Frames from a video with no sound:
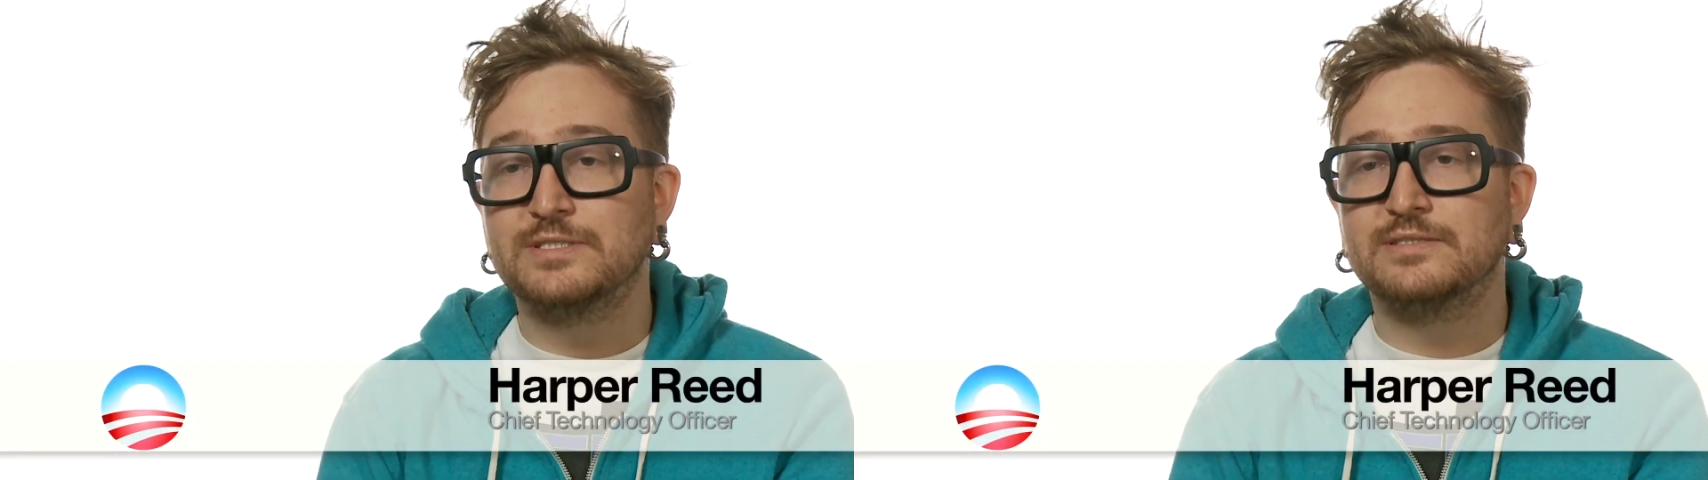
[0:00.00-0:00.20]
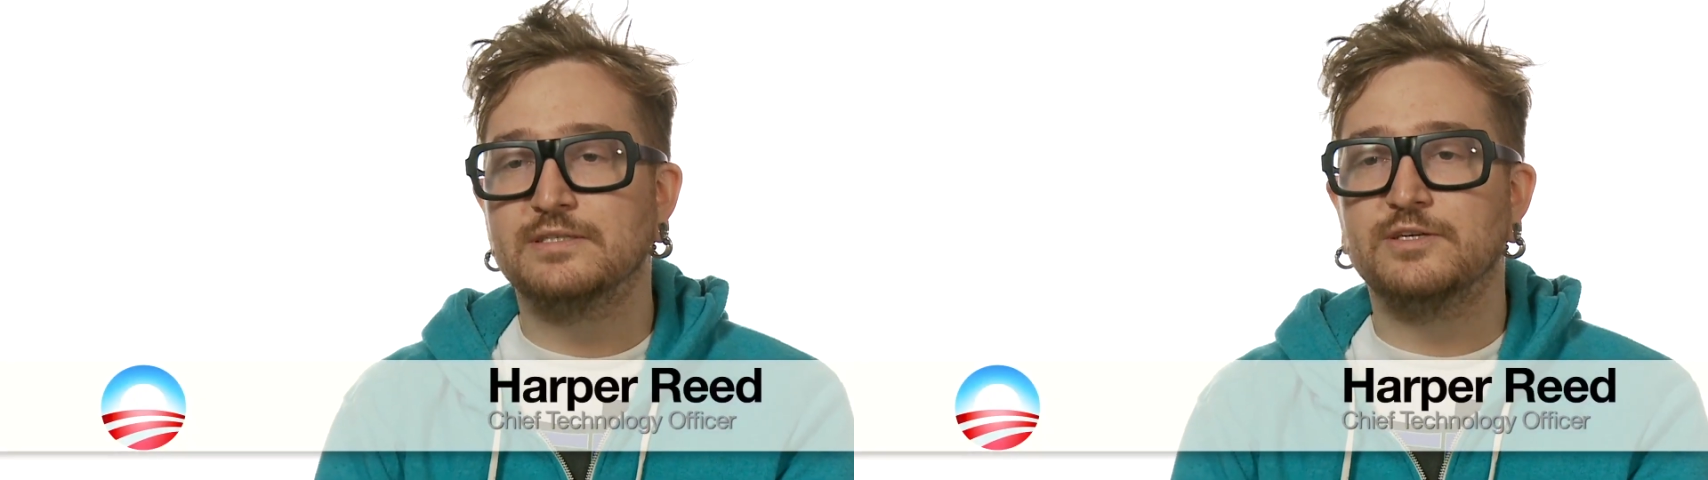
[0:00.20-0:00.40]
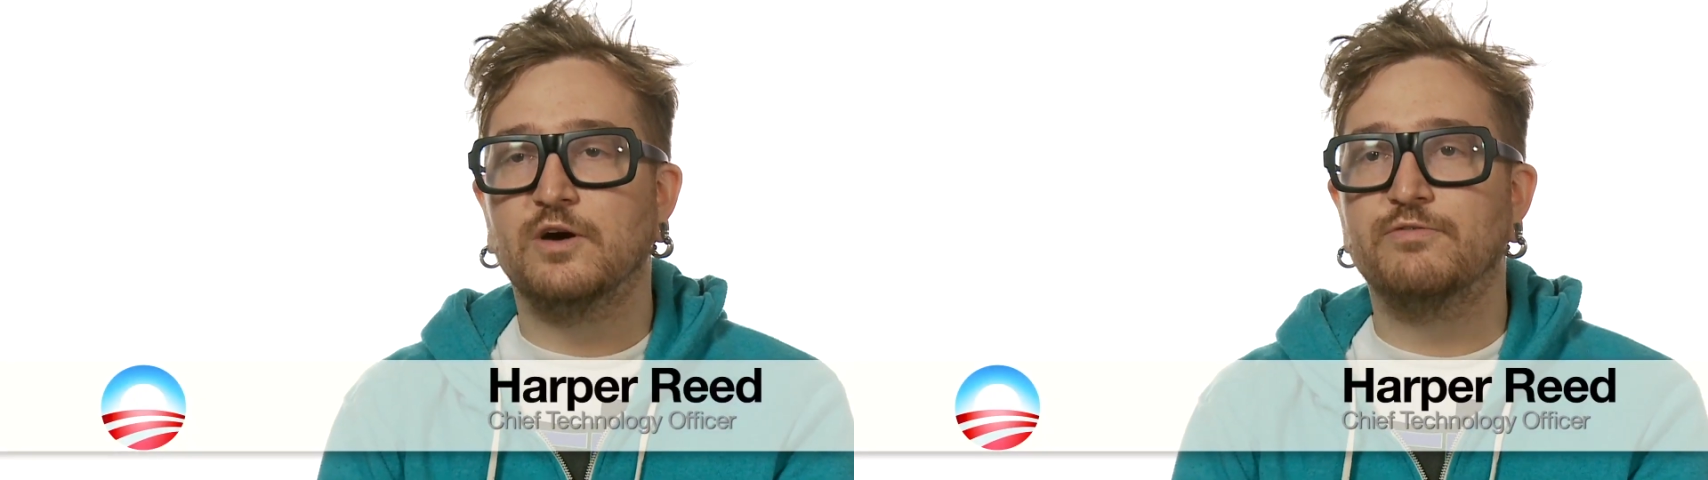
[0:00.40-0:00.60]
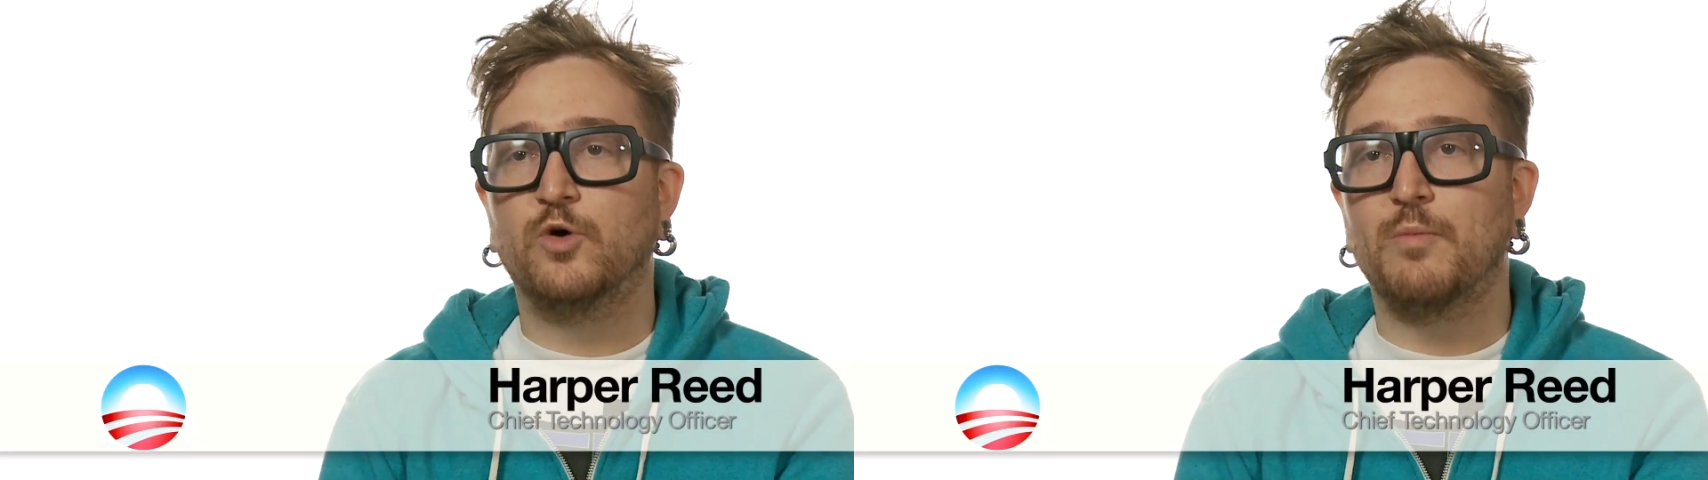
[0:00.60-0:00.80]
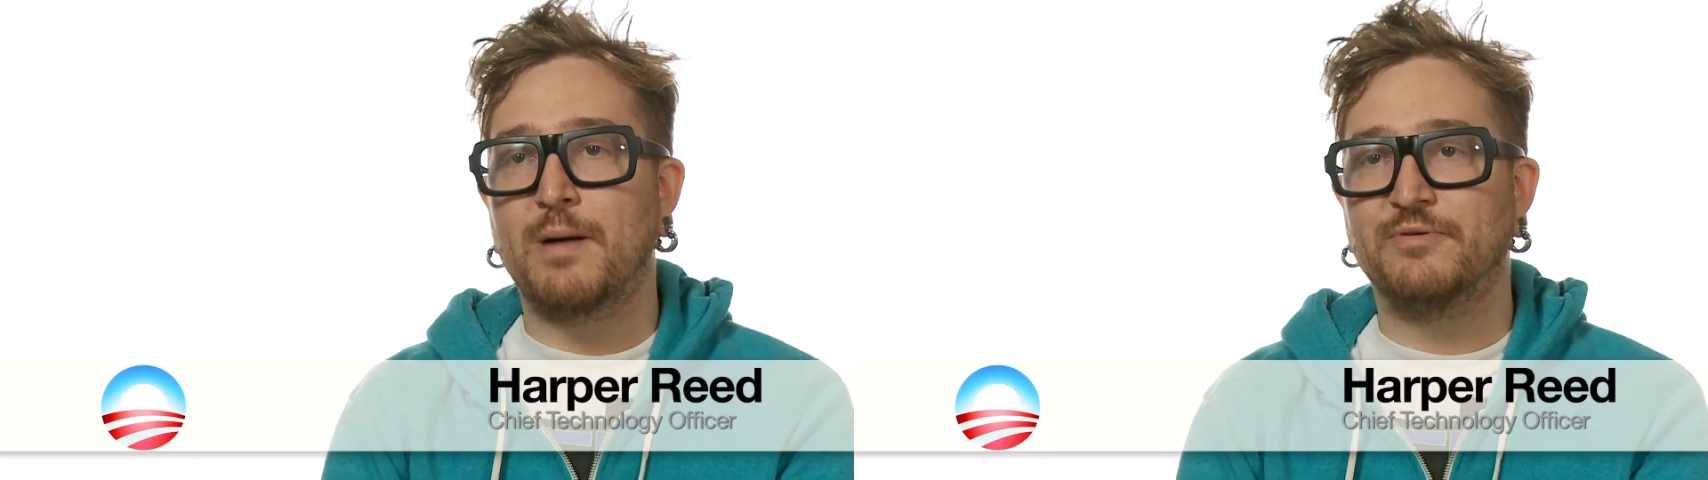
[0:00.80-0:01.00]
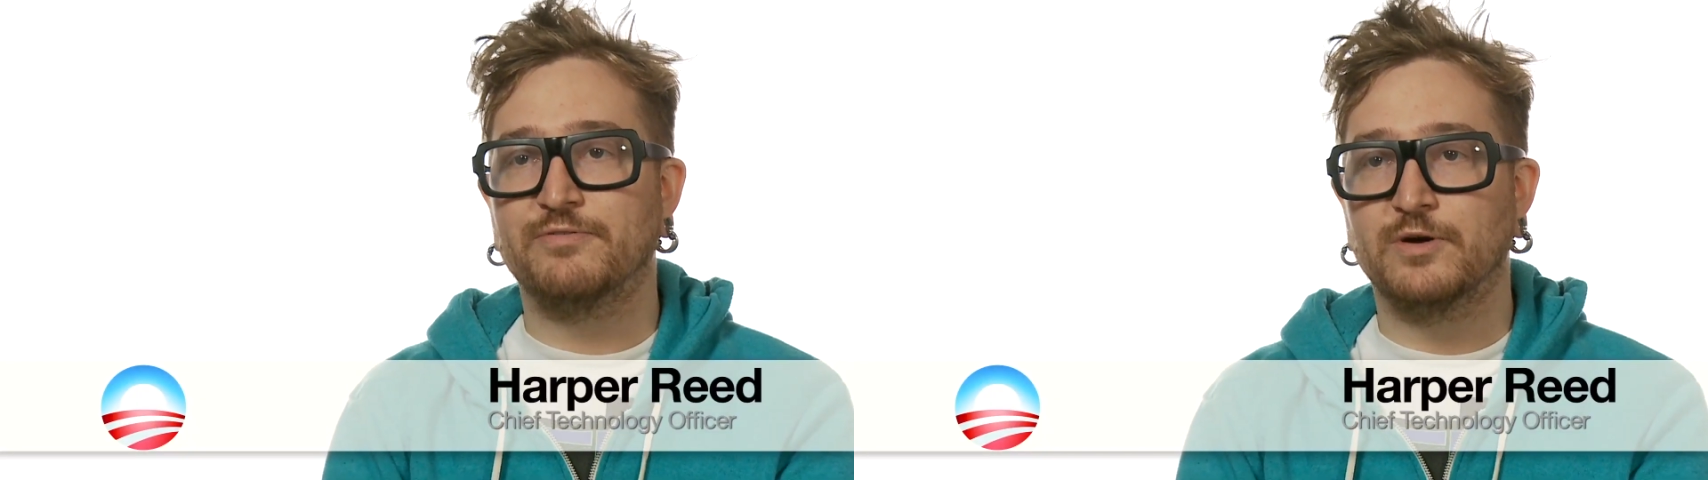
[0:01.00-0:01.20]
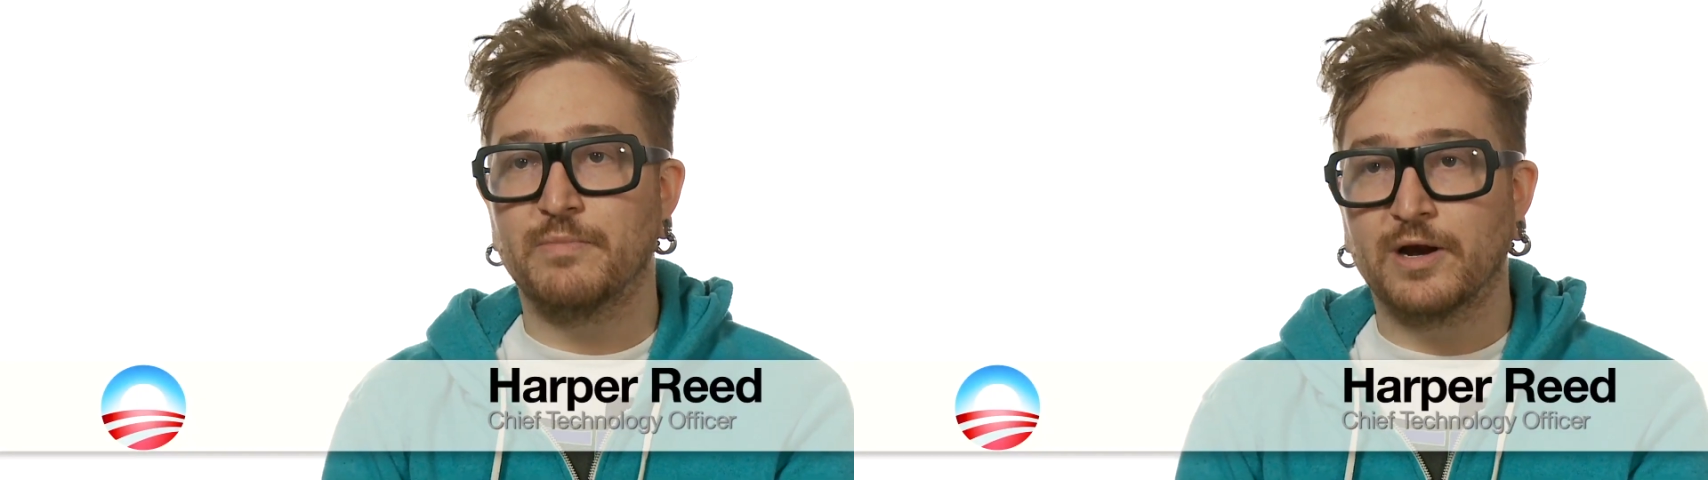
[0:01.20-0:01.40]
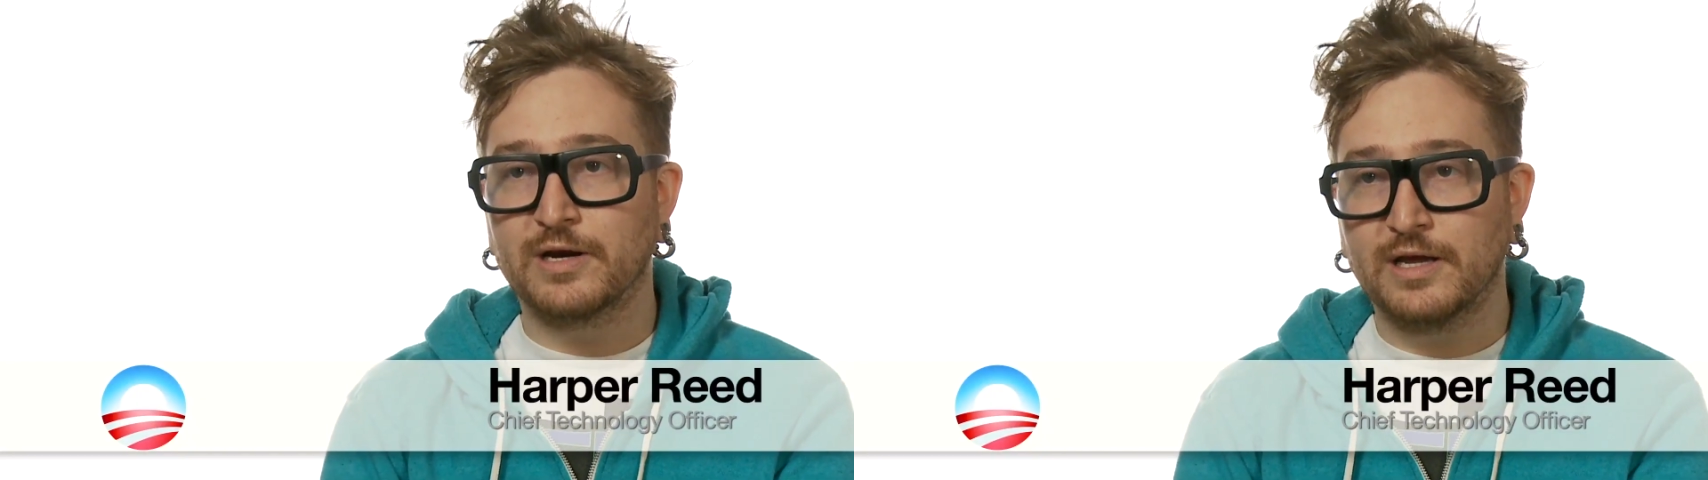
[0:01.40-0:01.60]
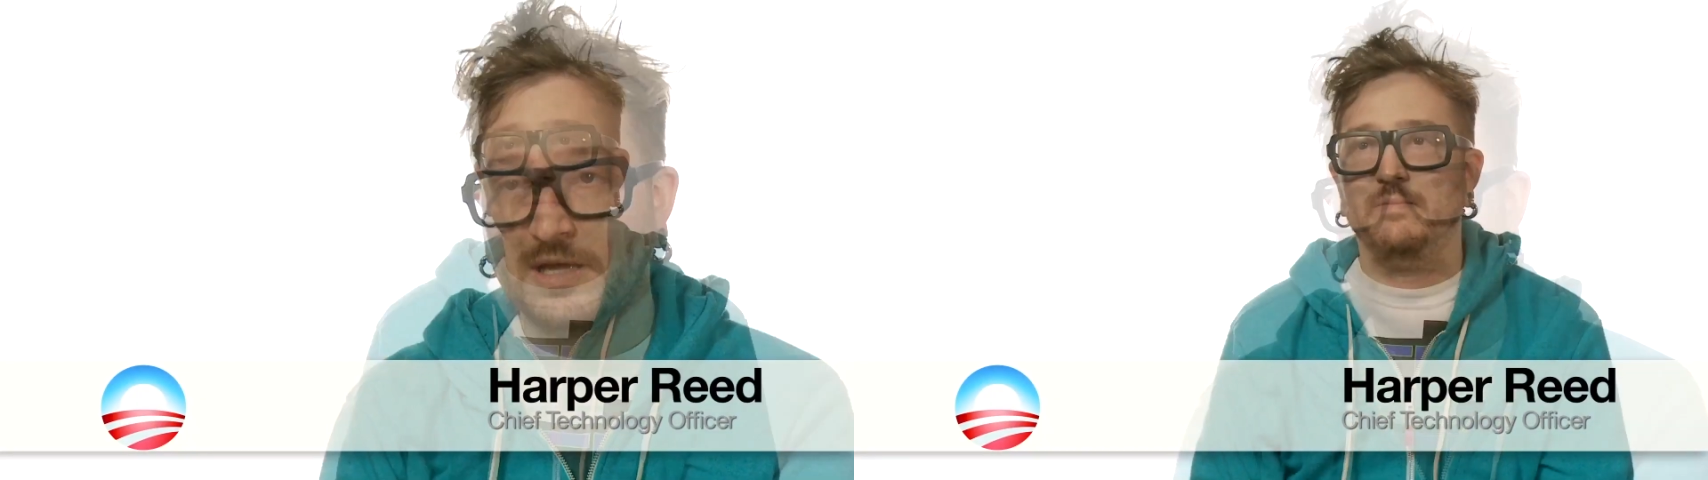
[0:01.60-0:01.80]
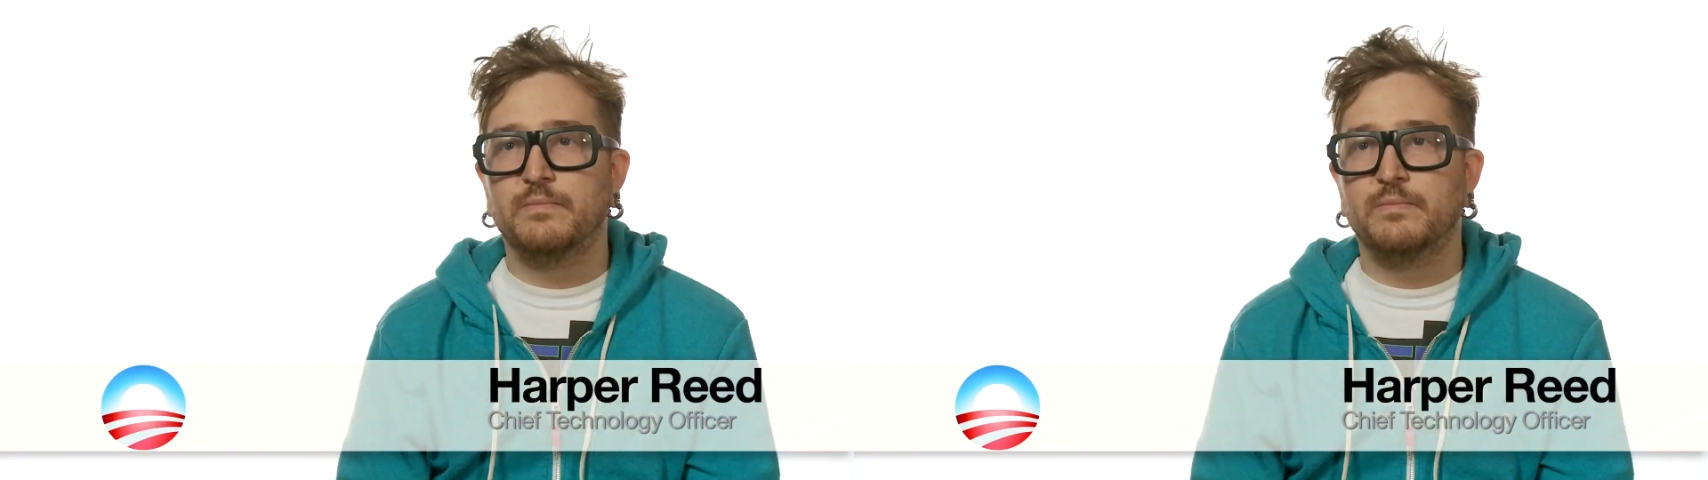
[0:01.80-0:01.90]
a CTO for Obama for America.